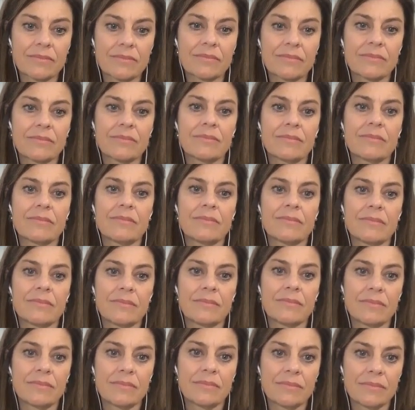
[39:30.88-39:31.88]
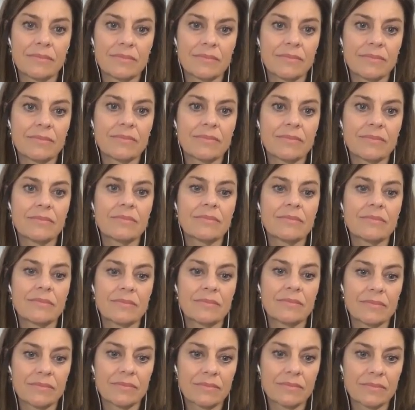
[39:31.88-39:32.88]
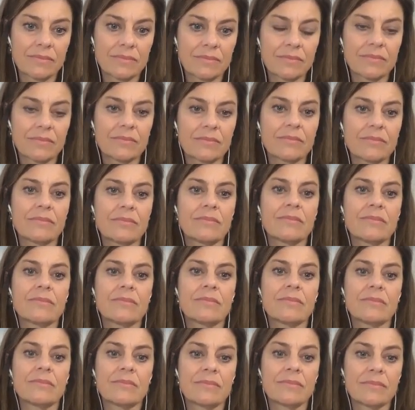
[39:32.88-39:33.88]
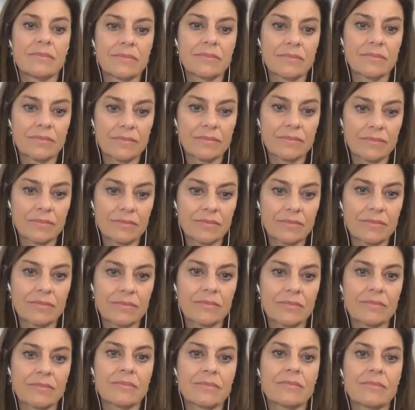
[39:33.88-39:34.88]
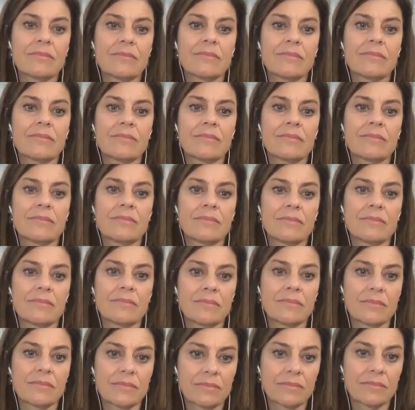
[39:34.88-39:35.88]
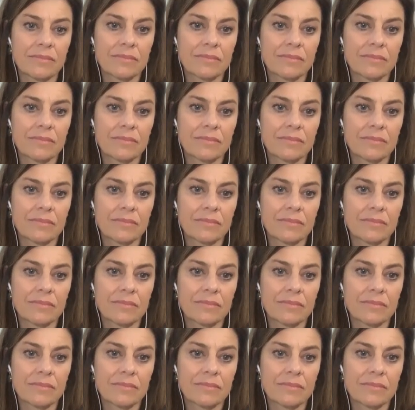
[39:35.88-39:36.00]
No words are spoken by the person on screen.